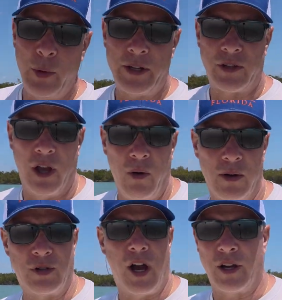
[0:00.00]
weeks ago, I
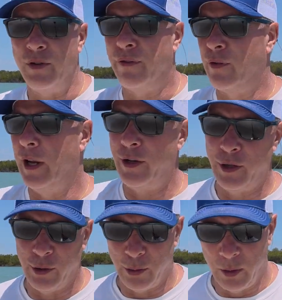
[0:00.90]
was talking to a friend
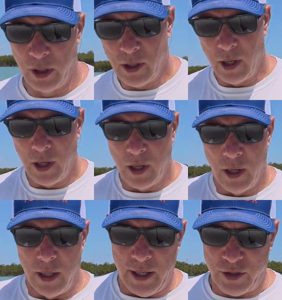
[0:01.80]
who
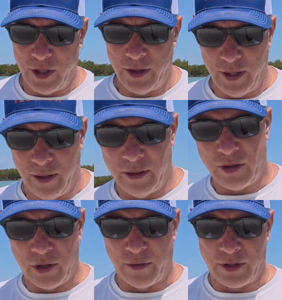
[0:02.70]
is in the
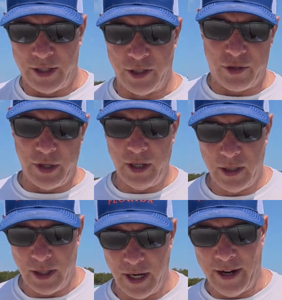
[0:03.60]
service industry
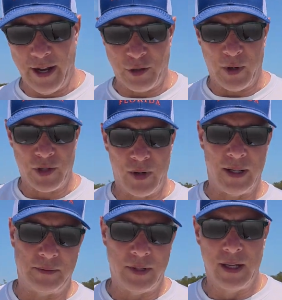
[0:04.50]
at a nice
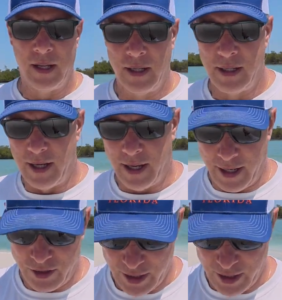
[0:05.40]
restaurant. And I